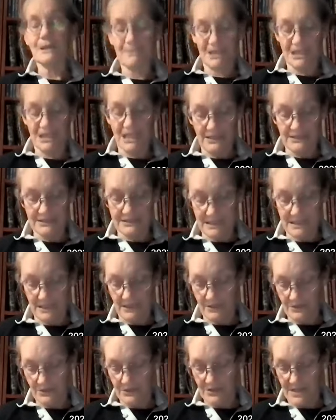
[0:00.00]
I'm going to. help
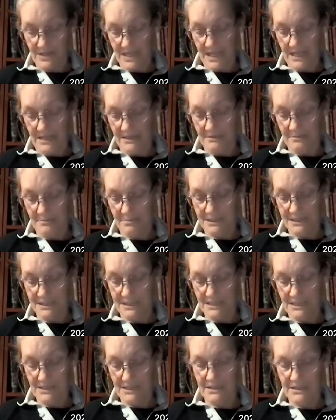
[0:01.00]
tell her is that
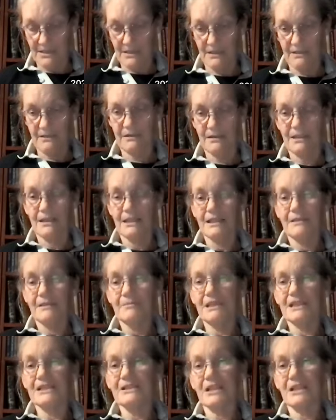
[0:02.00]
please to
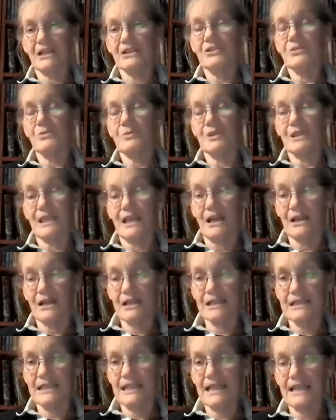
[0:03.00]
be in touch with the
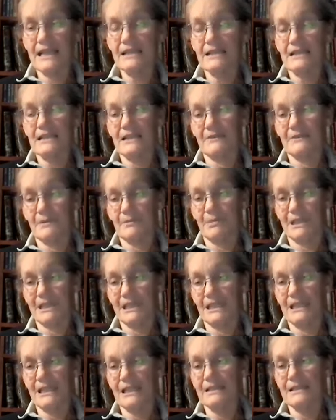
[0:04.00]
architects and
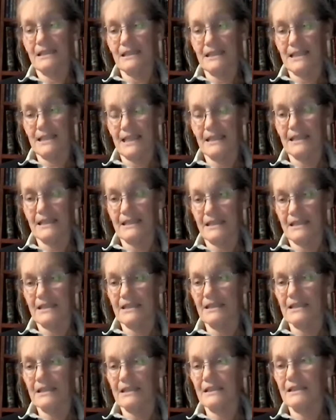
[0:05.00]
everybody to say that
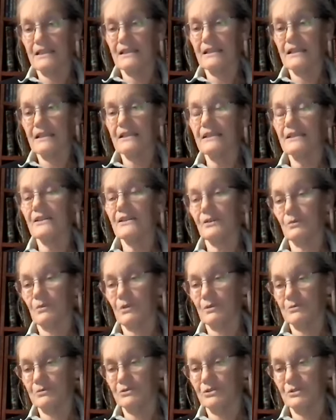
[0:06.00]
this is this is
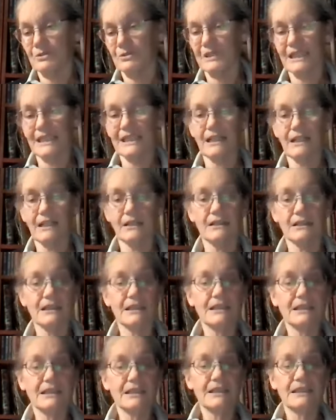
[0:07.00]
what we're doing, and I'll
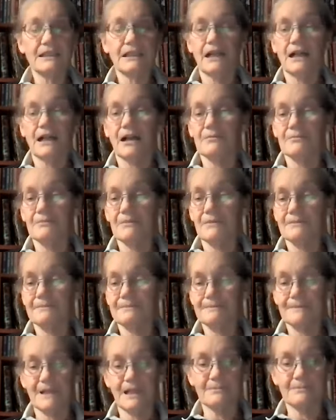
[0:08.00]
um,
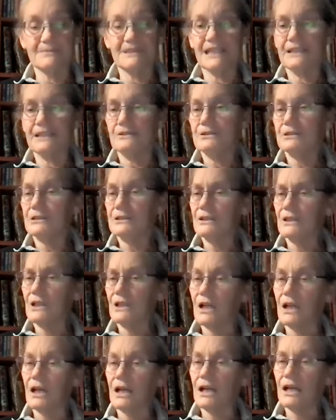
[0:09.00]
update her
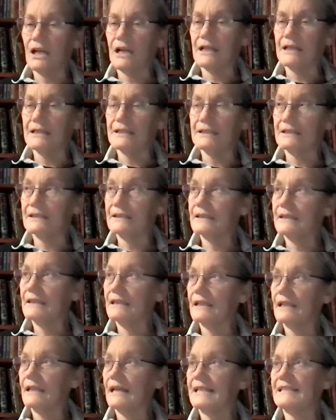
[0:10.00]
on
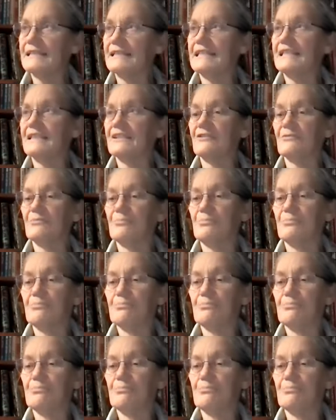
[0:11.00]
the idea of